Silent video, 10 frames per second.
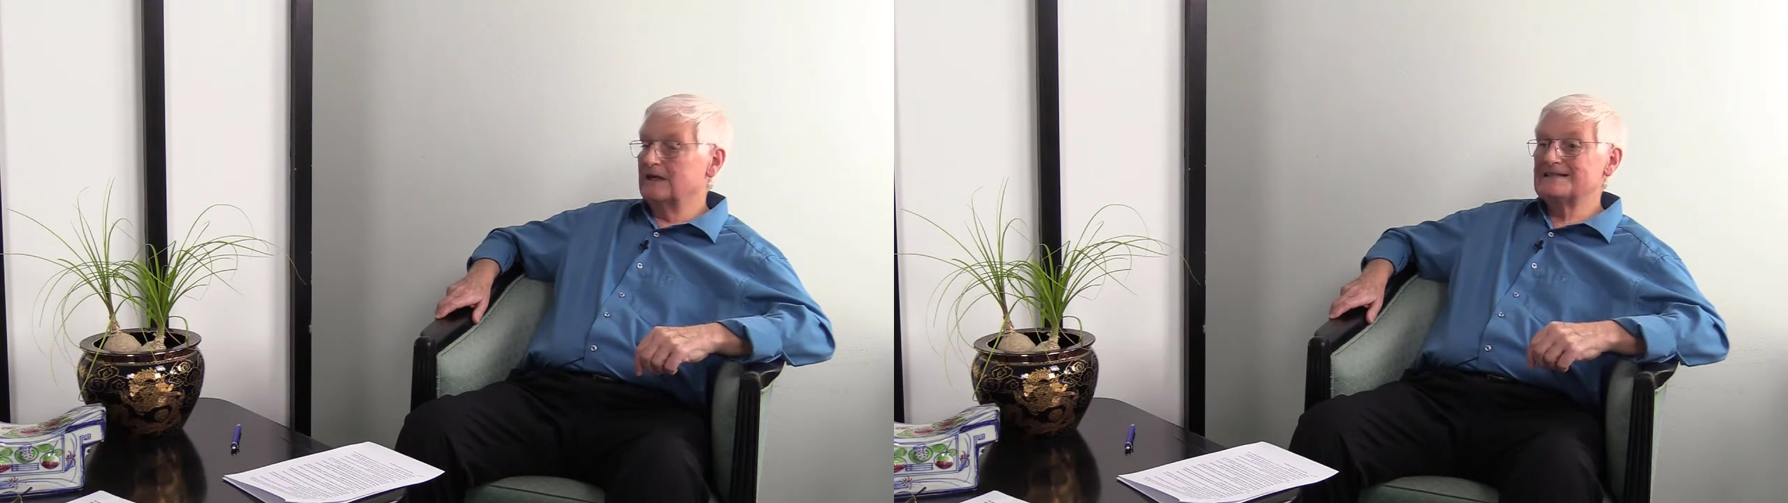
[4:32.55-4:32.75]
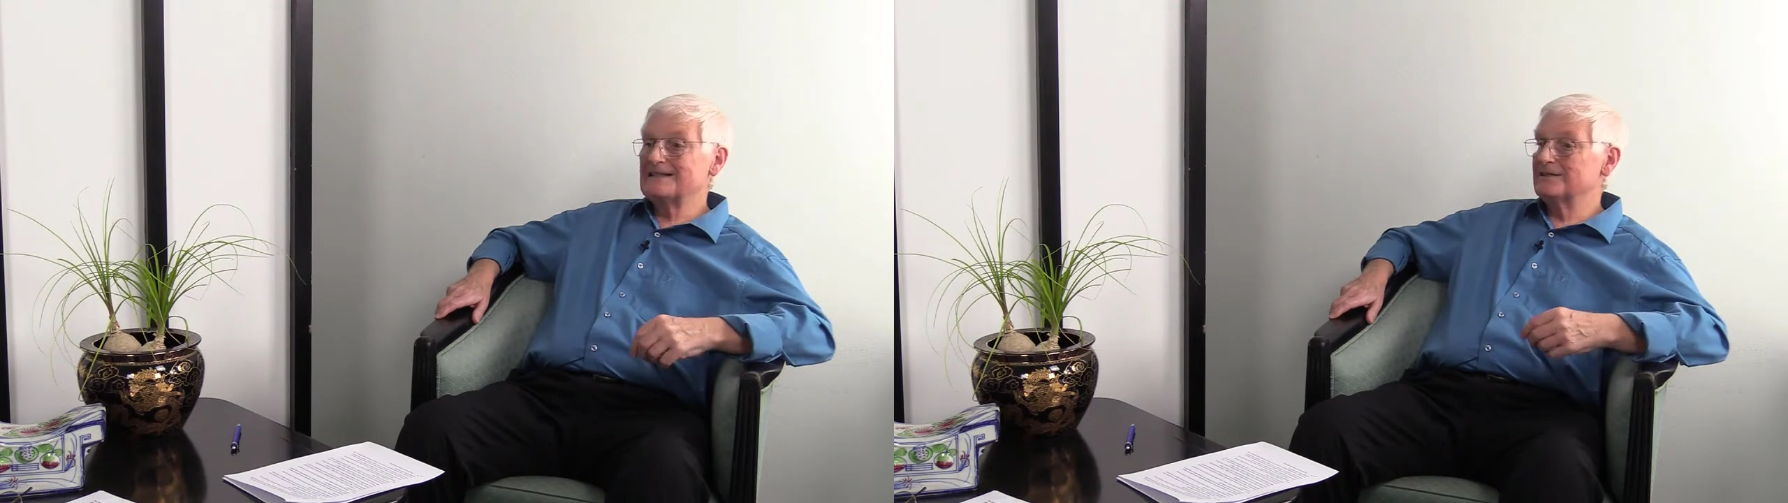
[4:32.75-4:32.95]

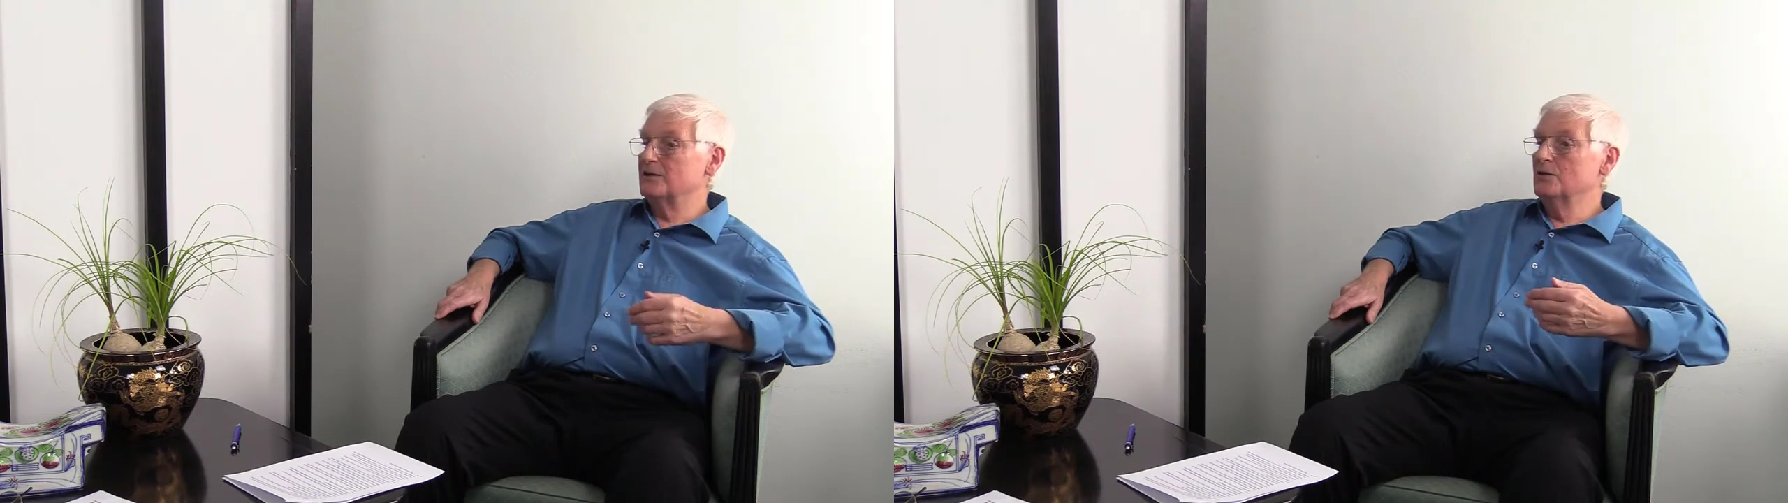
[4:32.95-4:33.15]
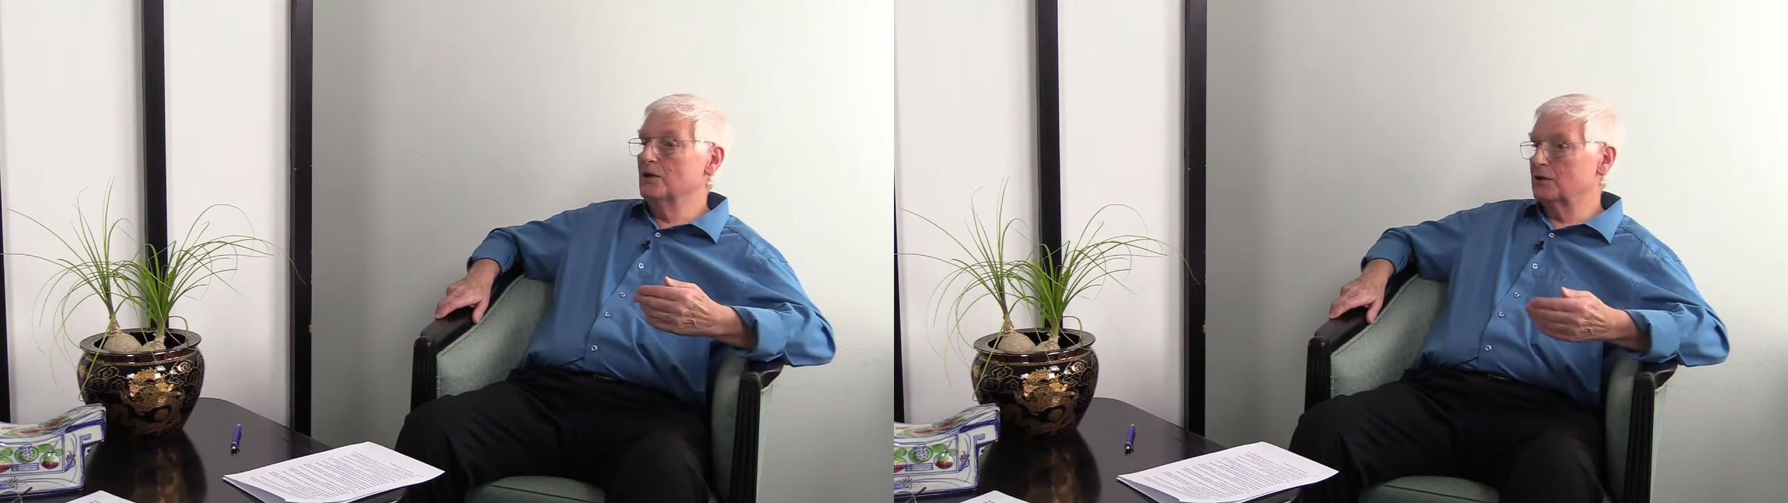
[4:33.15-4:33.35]
I
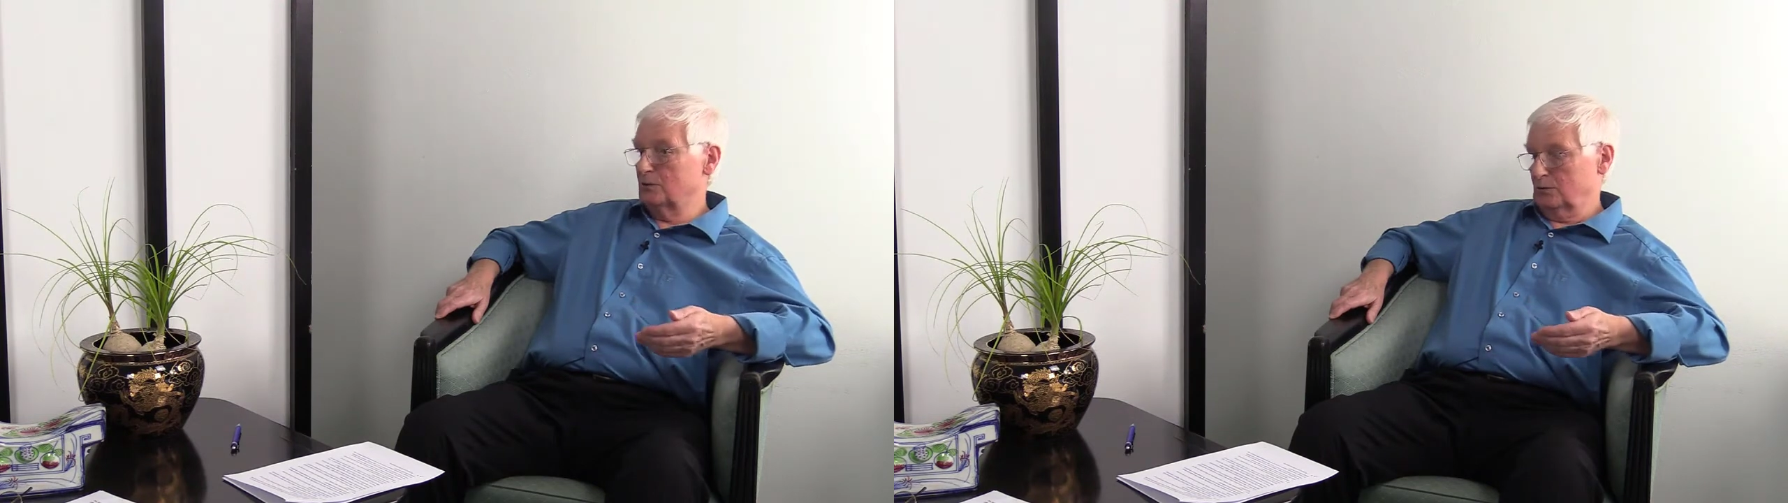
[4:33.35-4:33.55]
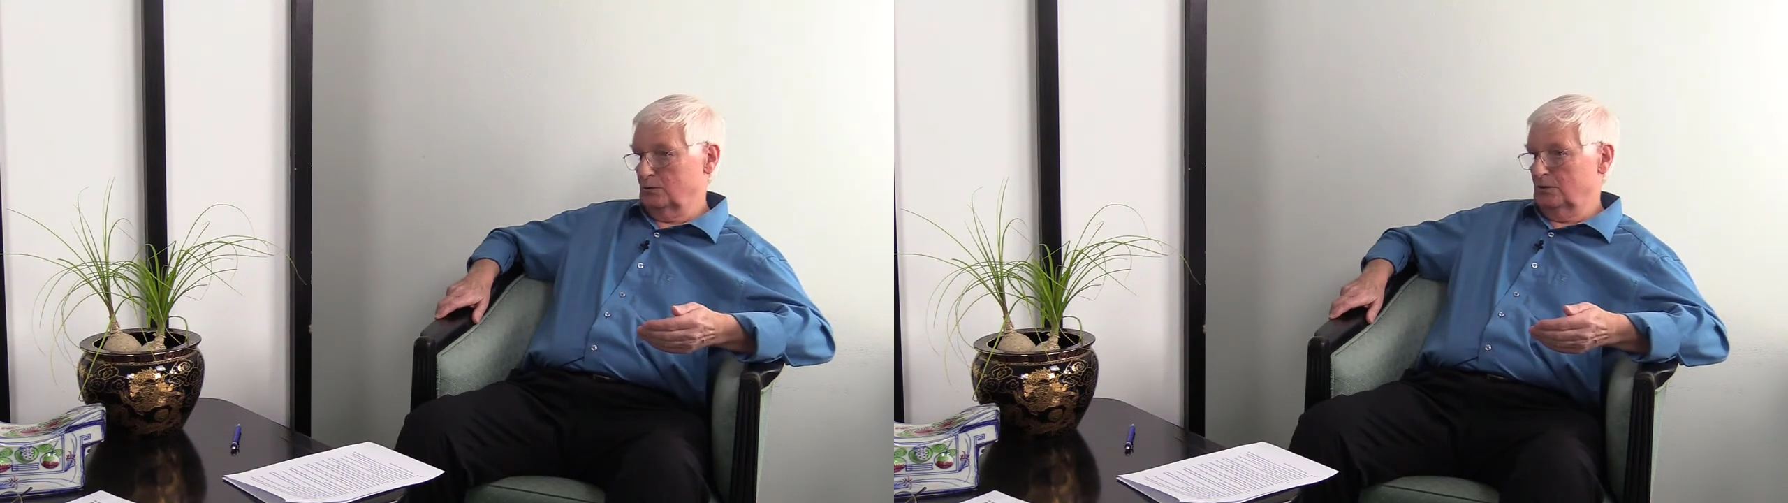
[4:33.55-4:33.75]
didn't
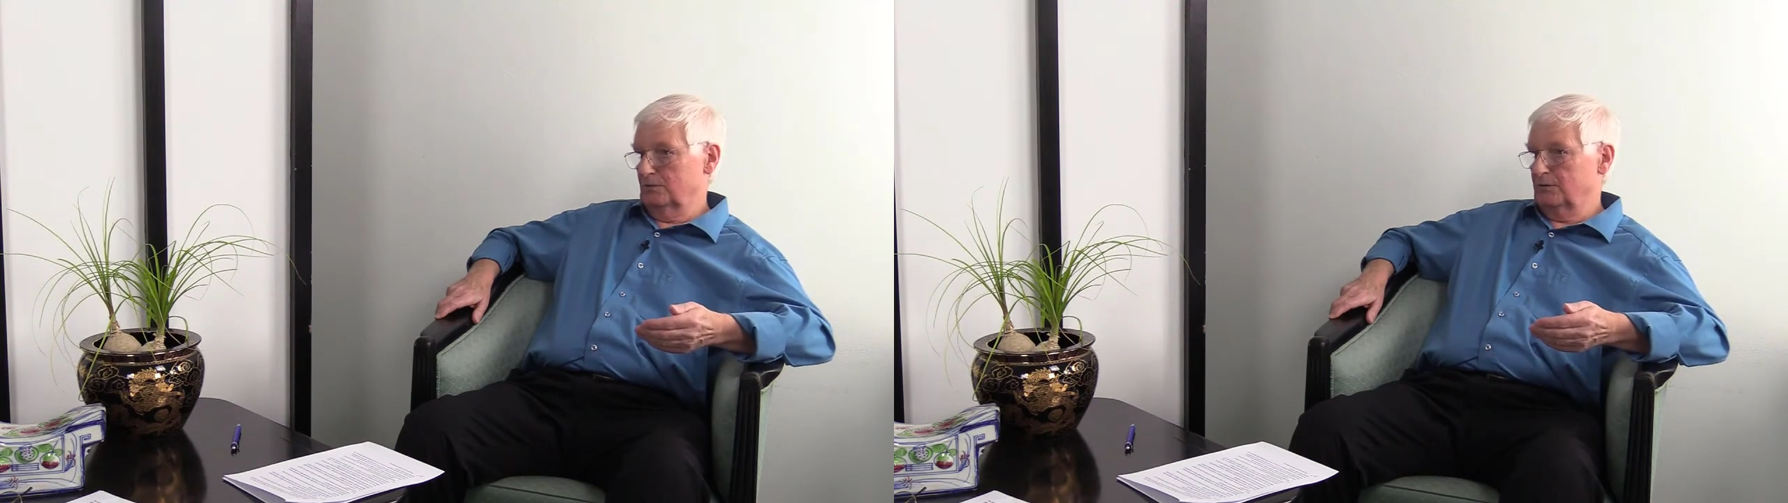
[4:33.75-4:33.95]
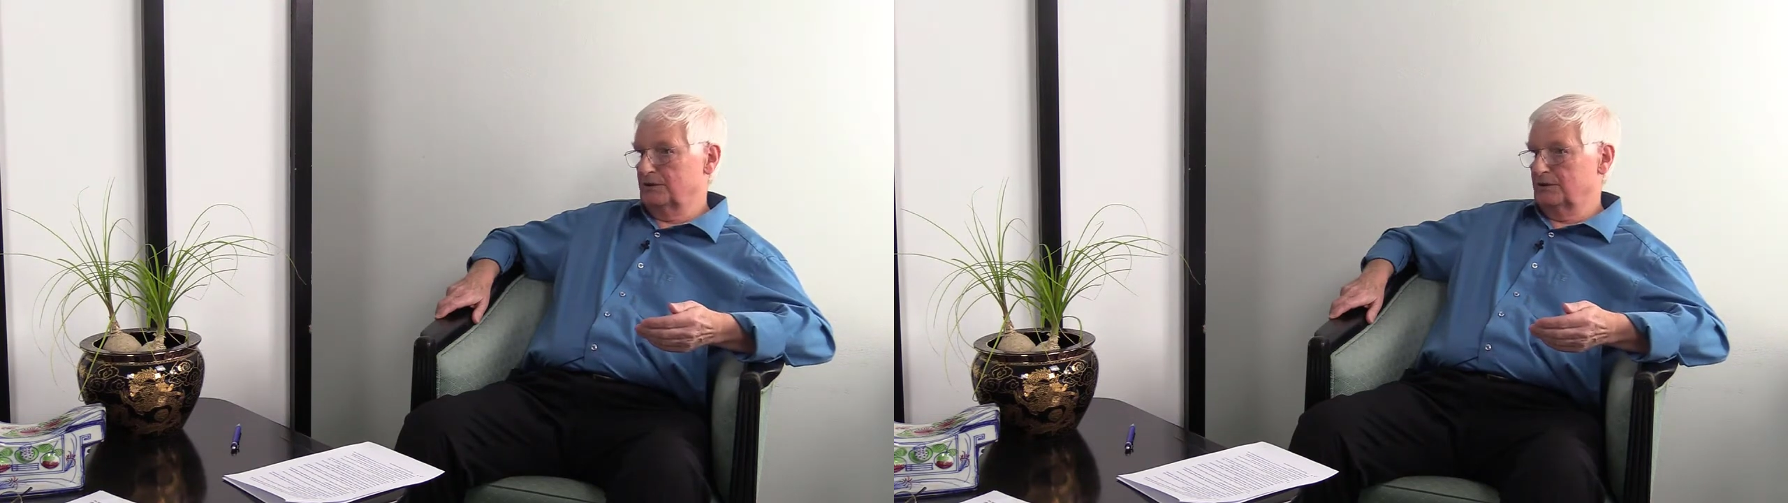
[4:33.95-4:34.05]
know of